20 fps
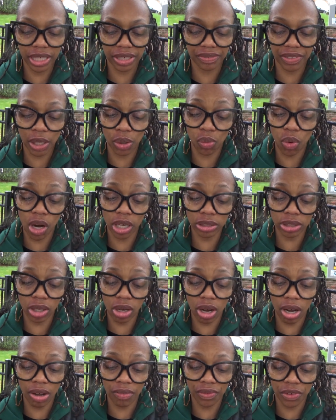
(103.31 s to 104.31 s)
if they walked
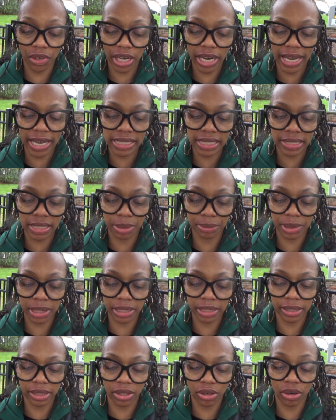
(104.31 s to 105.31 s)
off or has
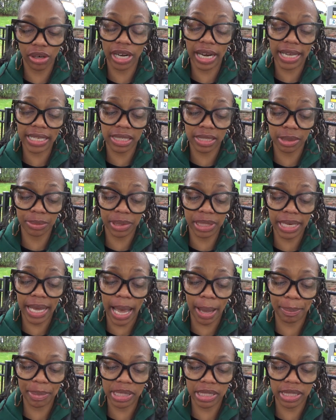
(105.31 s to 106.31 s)
something
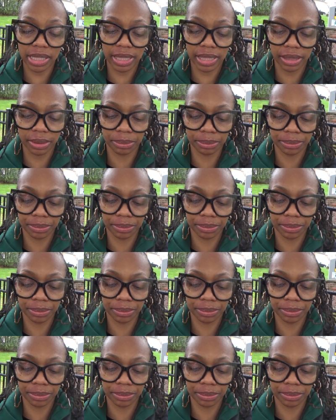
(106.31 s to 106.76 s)
happened to them.